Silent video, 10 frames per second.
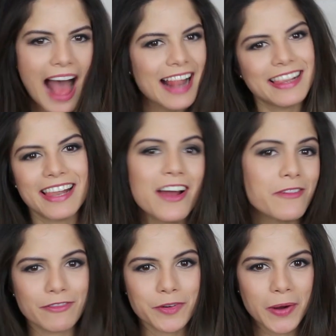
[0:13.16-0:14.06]
Hello
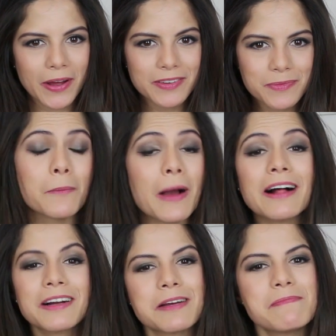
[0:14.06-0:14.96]
everyone!
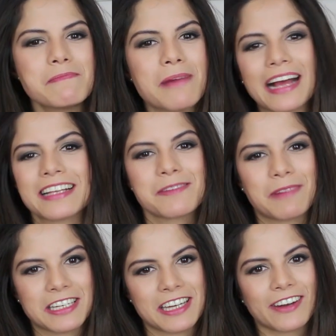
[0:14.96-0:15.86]
Welcome back to
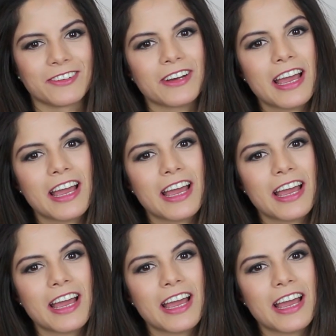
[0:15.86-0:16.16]
my channel.